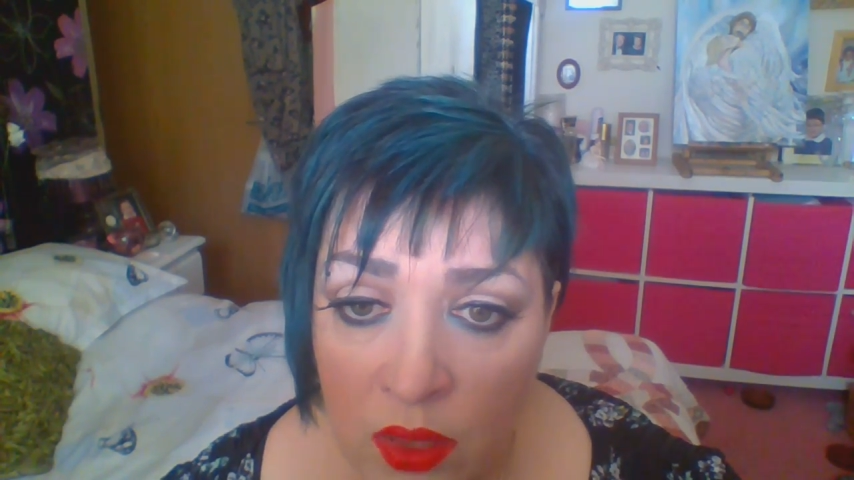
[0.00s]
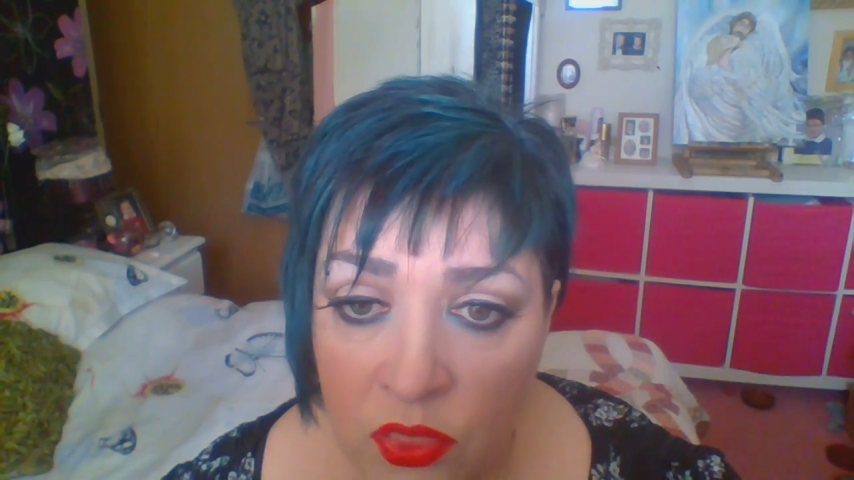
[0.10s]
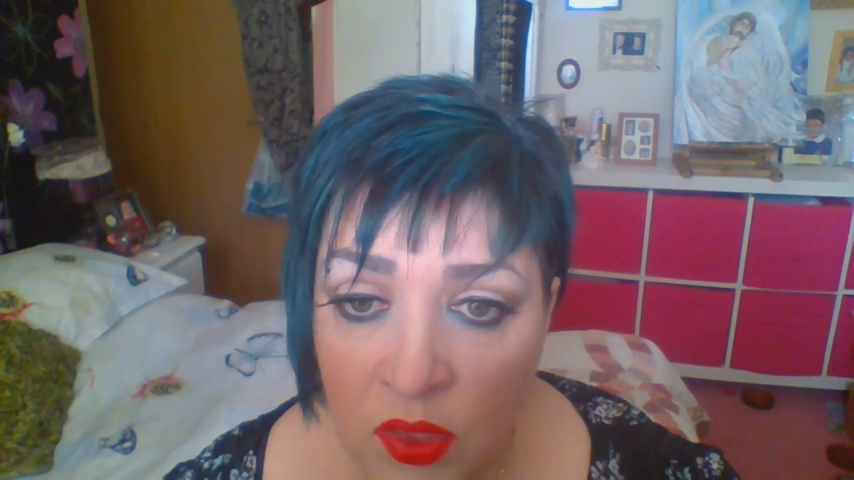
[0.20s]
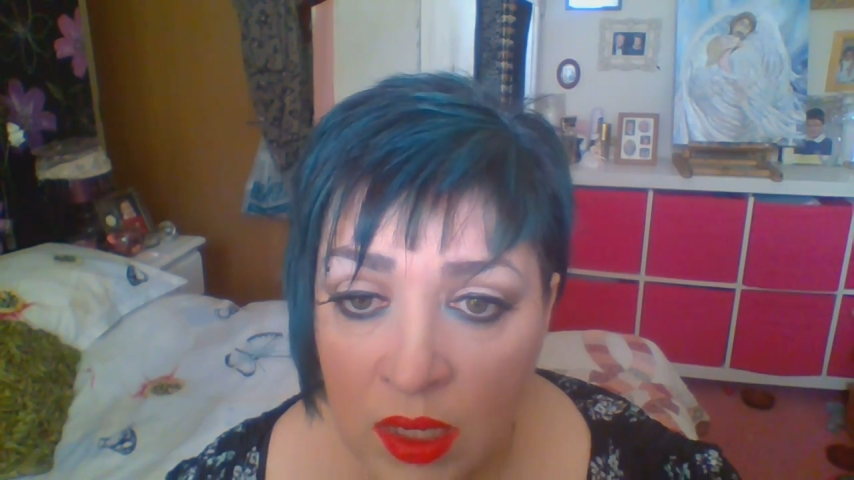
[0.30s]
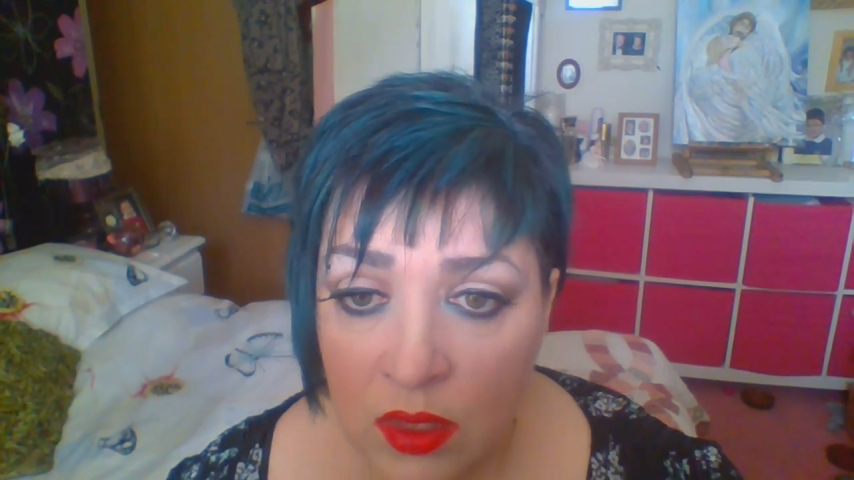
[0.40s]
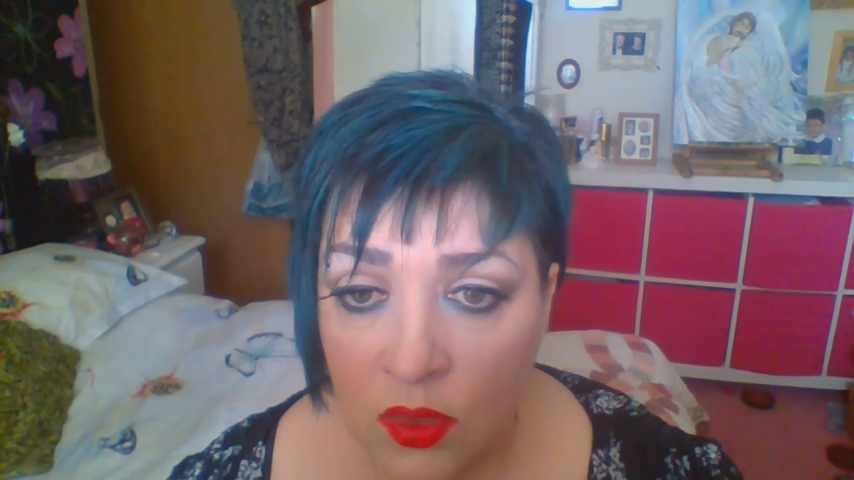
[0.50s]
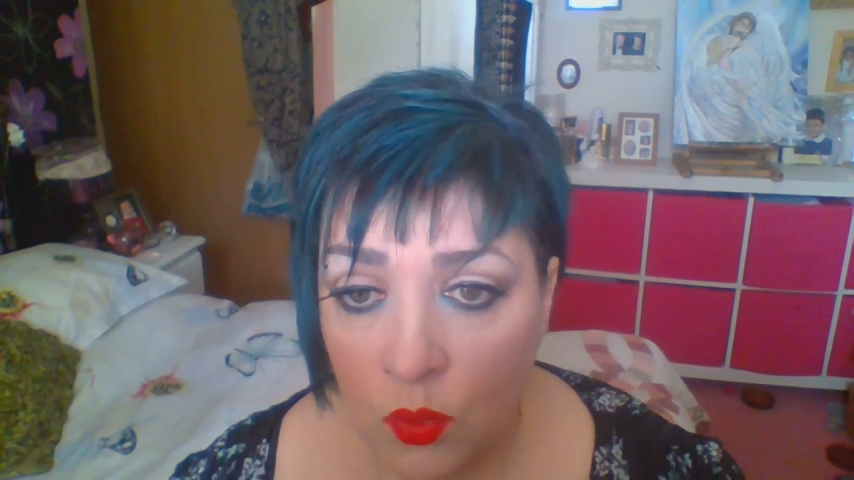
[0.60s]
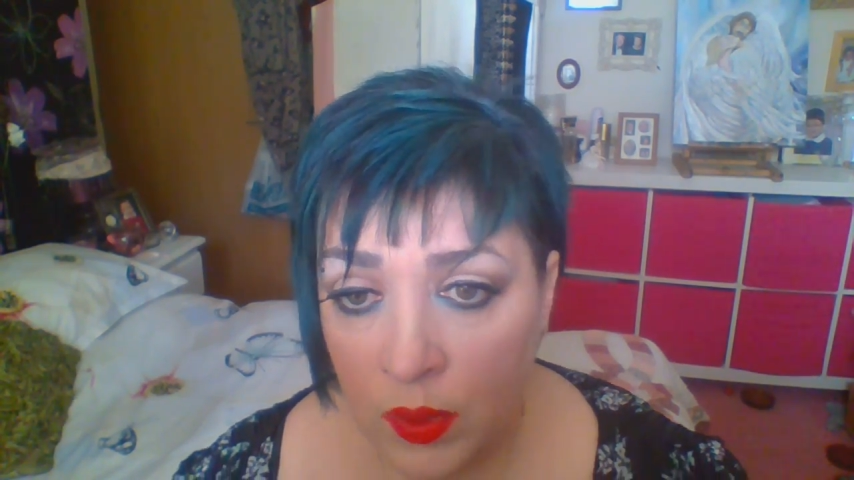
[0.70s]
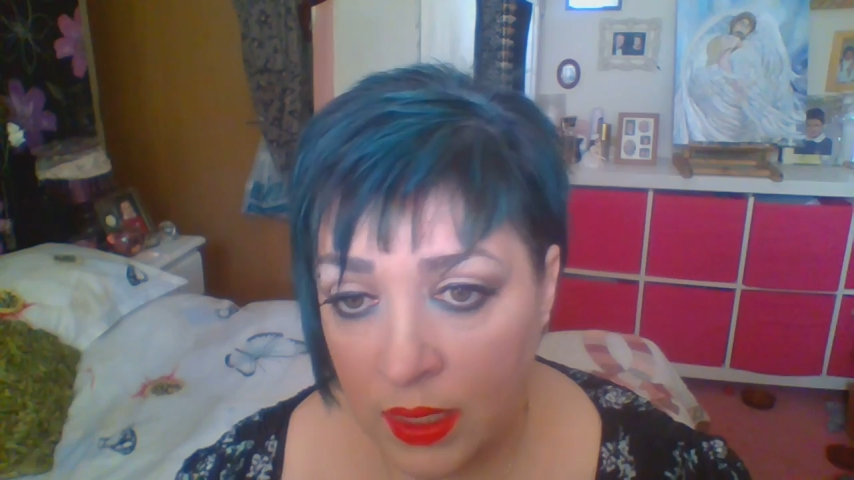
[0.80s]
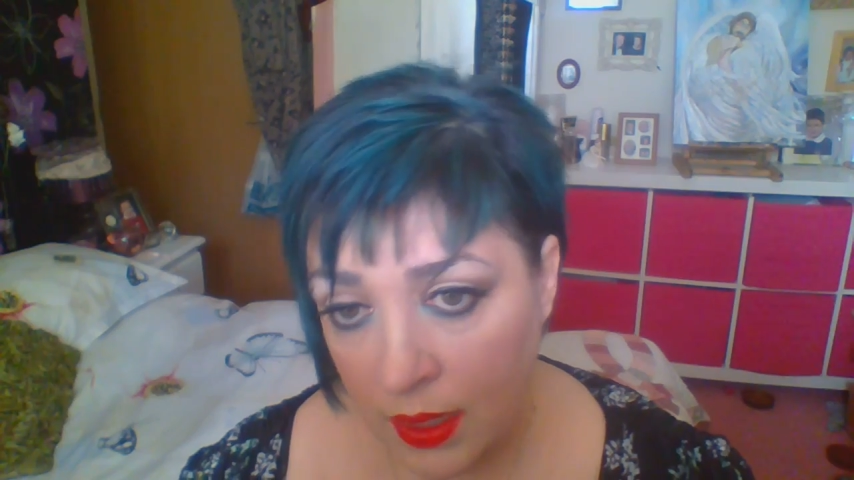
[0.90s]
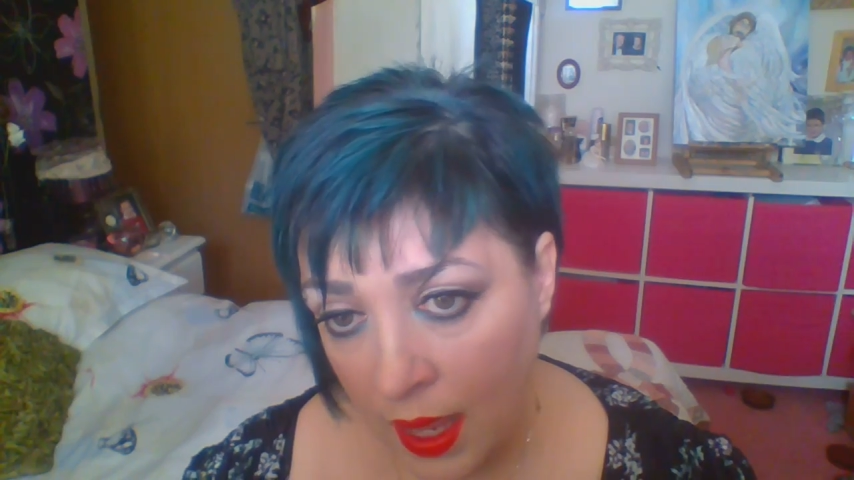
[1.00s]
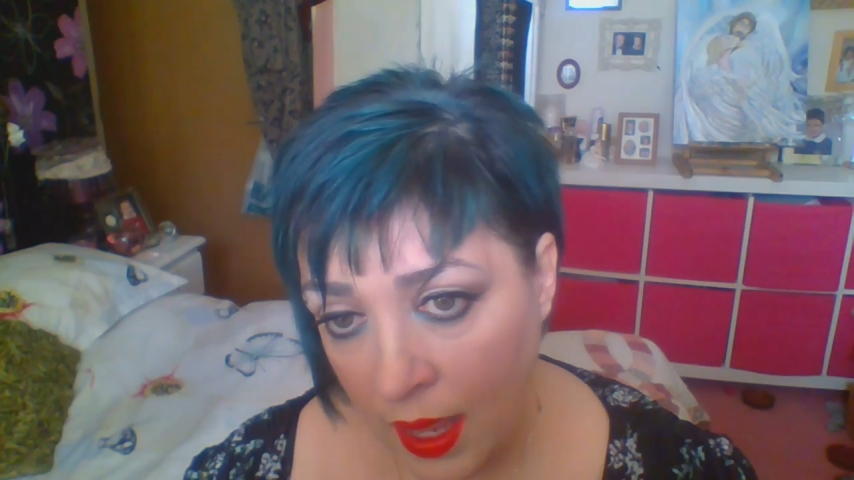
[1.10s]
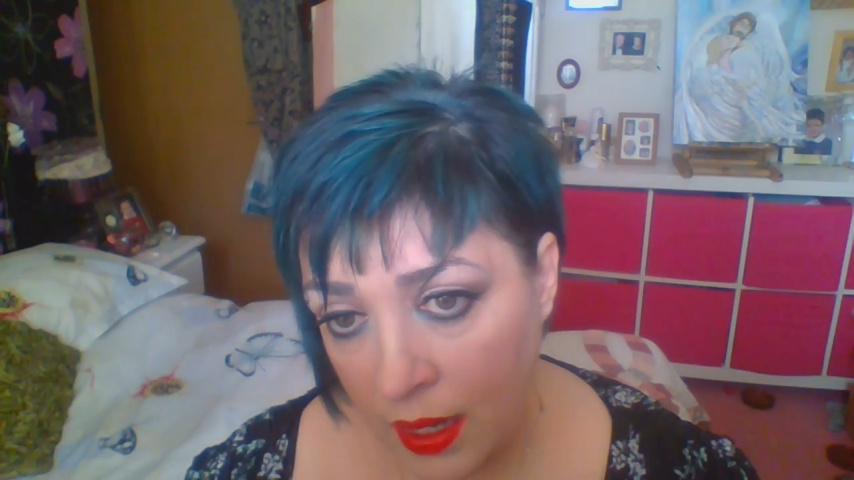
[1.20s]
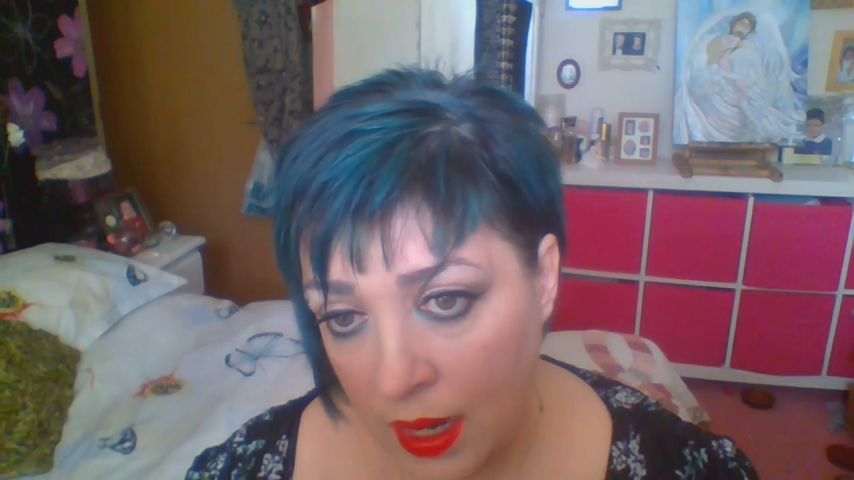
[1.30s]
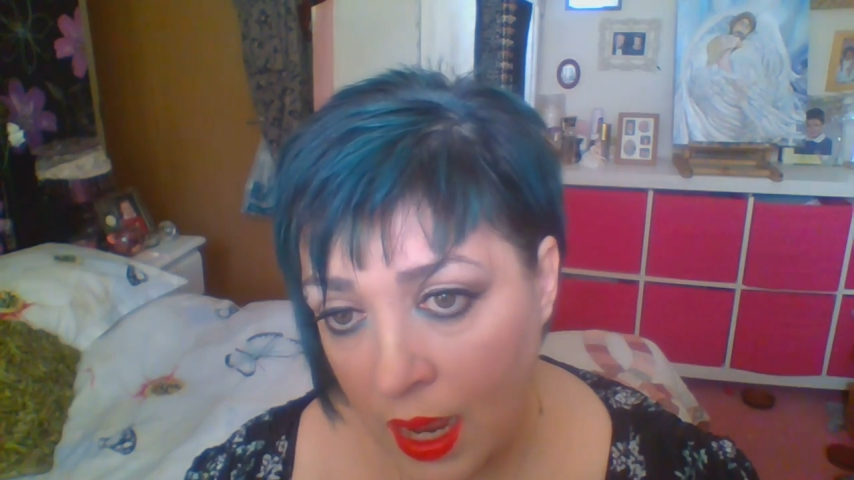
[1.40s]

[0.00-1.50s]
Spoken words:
I think that we can